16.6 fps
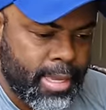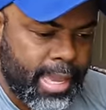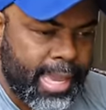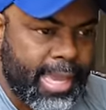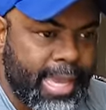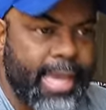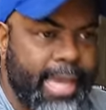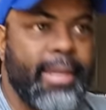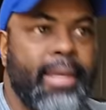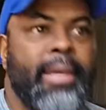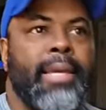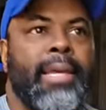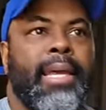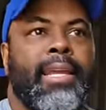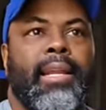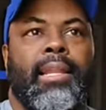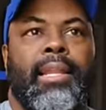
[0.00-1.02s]
And
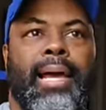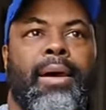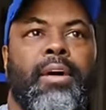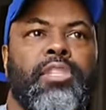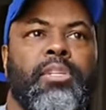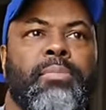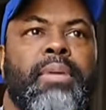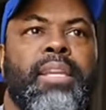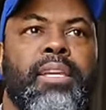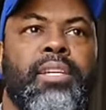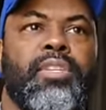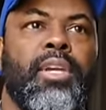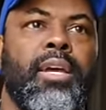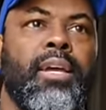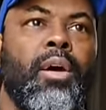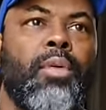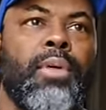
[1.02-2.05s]
it allows me to
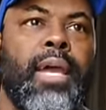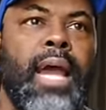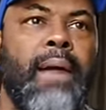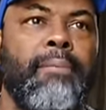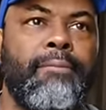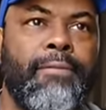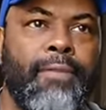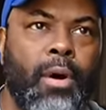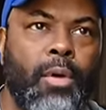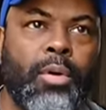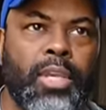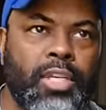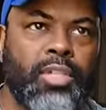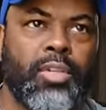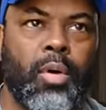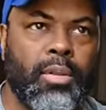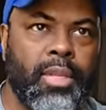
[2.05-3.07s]
say, okay, I'm
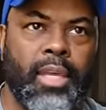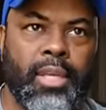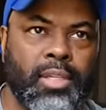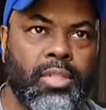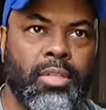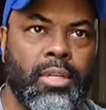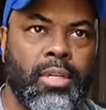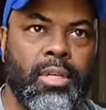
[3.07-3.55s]
focused on this.